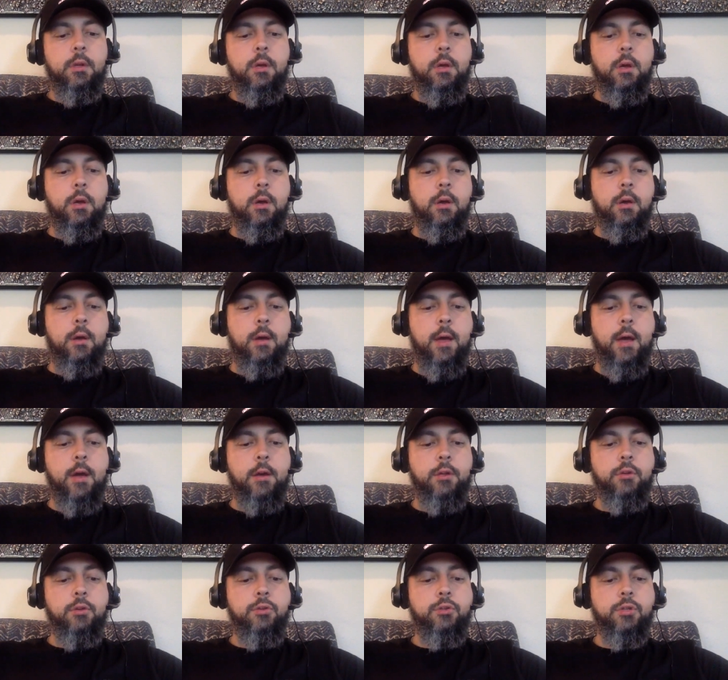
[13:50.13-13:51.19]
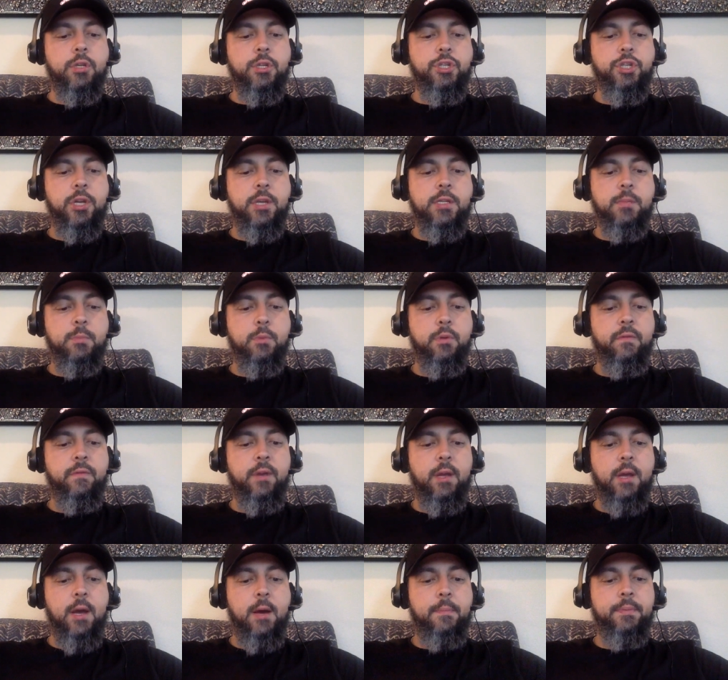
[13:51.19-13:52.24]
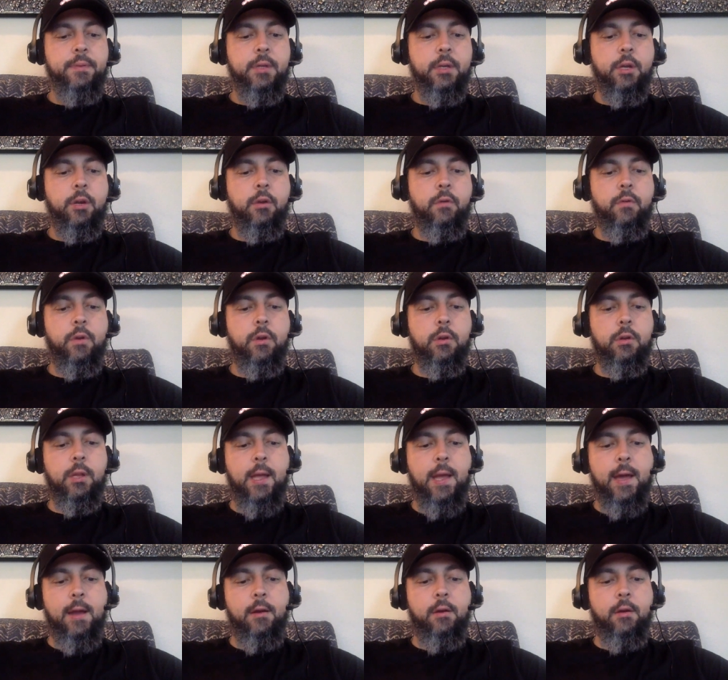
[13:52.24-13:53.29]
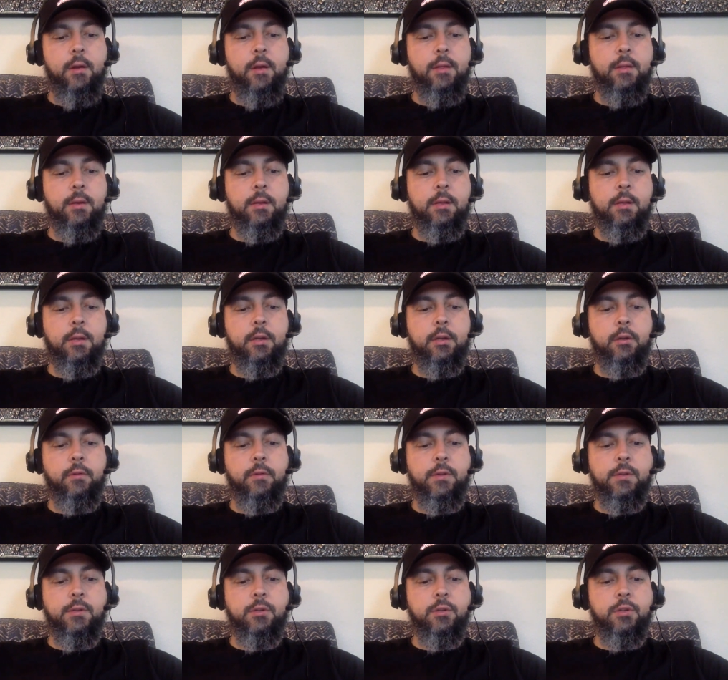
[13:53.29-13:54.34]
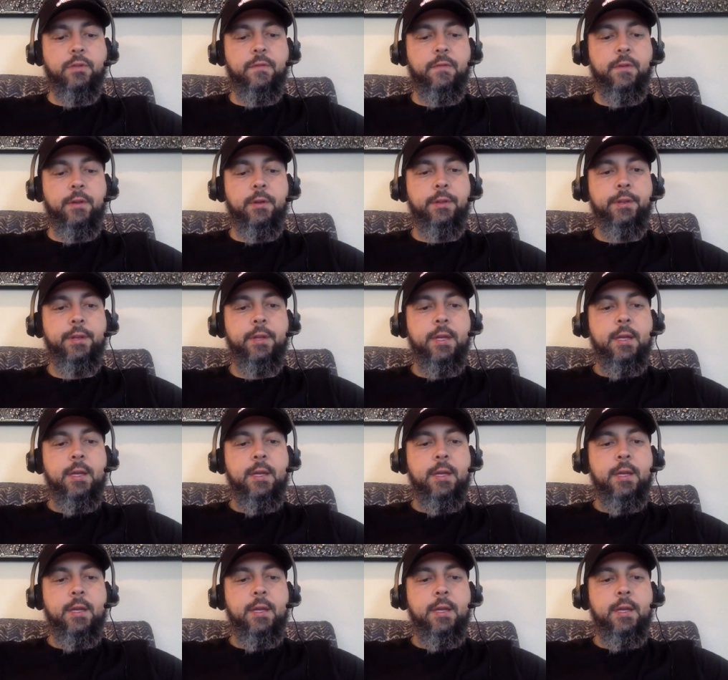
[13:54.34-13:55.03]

Uh, how do you suggest moving up the career ladder in the clinical research field?